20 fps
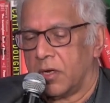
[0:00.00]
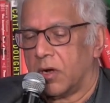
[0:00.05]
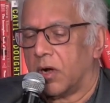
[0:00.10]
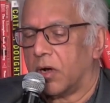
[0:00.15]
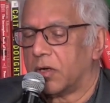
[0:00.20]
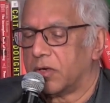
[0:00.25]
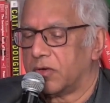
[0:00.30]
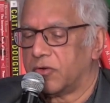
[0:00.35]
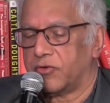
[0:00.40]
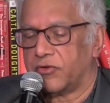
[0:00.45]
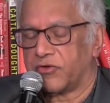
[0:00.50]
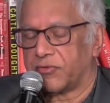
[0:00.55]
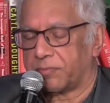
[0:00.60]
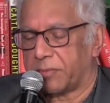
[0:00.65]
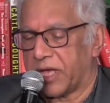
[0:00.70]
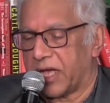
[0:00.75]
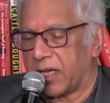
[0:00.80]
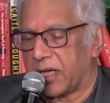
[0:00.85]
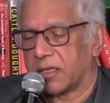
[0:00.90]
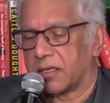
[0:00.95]
on whose
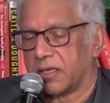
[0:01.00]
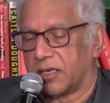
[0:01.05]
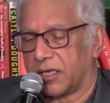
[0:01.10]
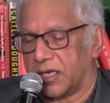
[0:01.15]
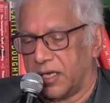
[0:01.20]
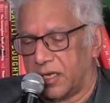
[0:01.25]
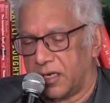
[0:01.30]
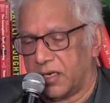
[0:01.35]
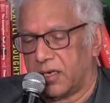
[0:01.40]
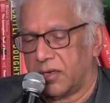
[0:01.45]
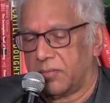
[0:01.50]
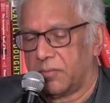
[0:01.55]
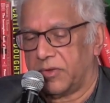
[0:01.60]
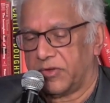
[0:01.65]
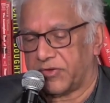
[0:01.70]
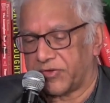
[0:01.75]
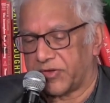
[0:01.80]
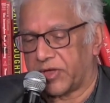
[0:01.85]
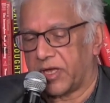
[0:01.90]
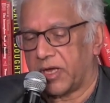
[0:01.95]
back the kingdom
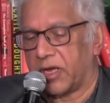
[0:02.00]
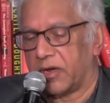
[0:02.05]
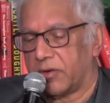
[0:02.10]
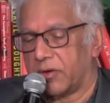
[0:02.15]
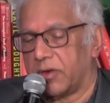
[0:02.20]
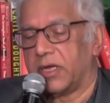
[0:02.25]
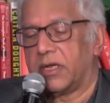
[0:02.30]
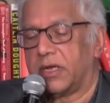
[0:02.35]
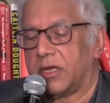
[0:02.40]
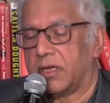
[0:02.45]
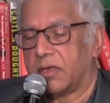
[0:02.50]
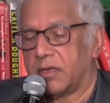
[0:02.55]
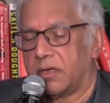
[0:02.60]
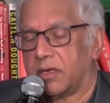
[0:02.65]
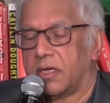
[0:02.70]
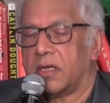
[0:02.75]
is carried,